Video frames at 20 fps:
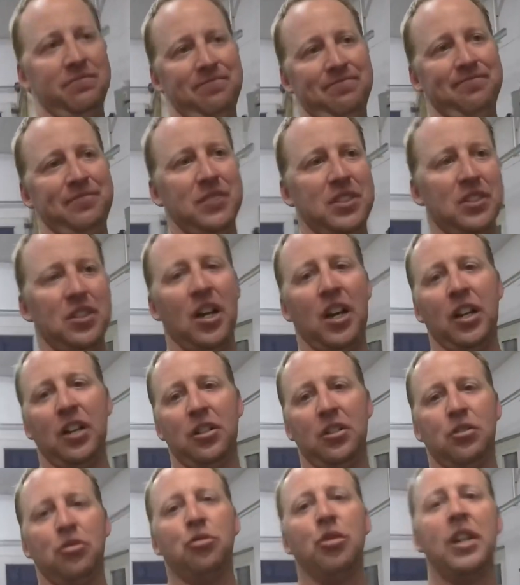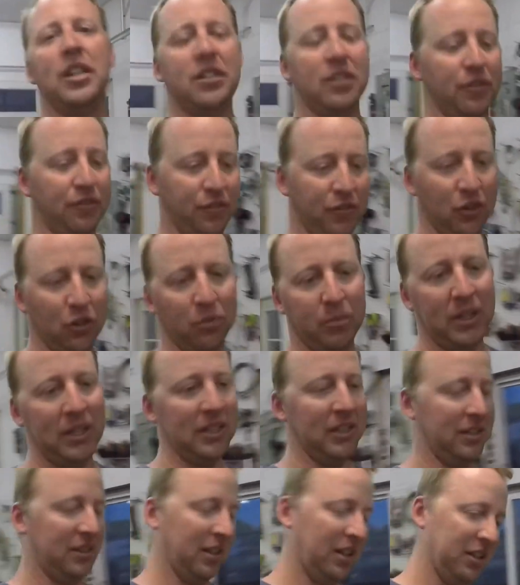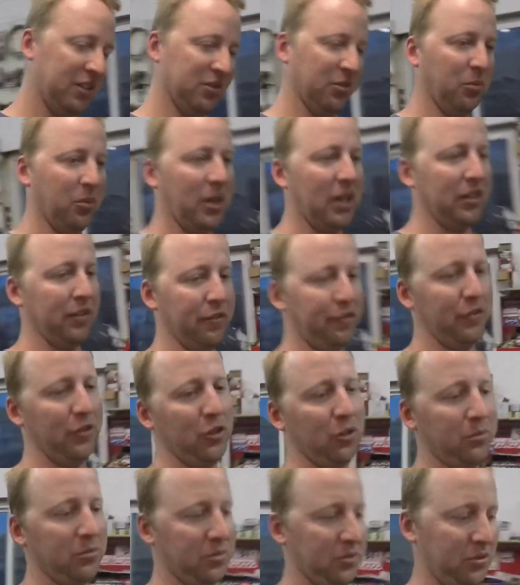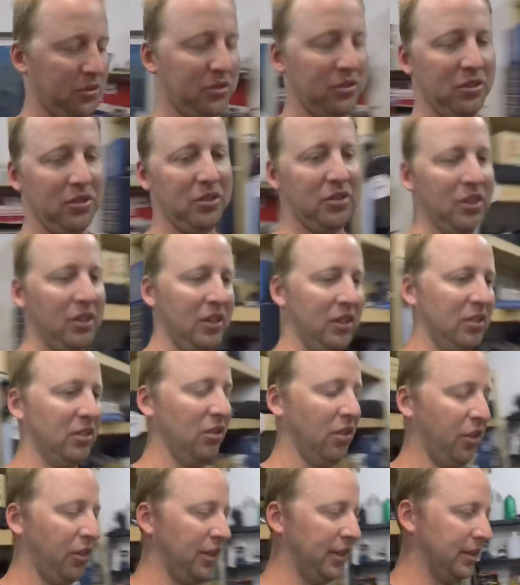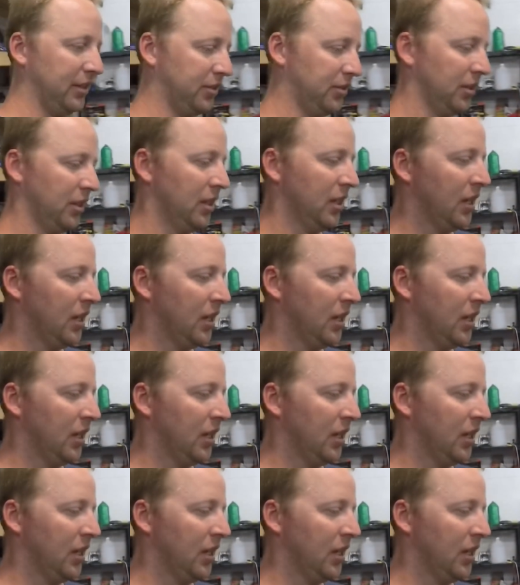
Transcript: it's not great to film it, and it takes a while to film silly little things.